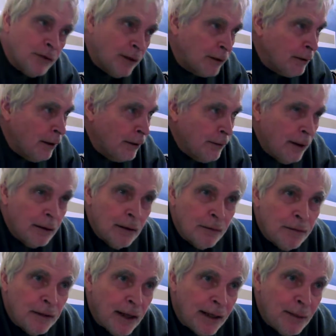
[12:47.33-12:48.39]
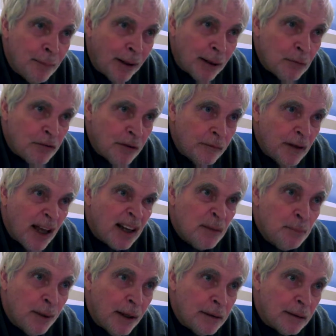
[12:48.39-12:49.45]
I didn't think anybody was even out
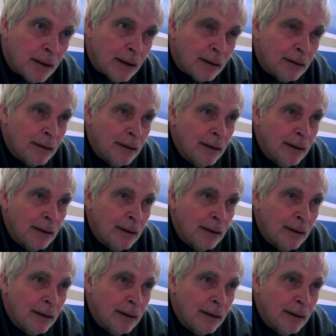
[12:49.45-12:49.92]
of bed yet.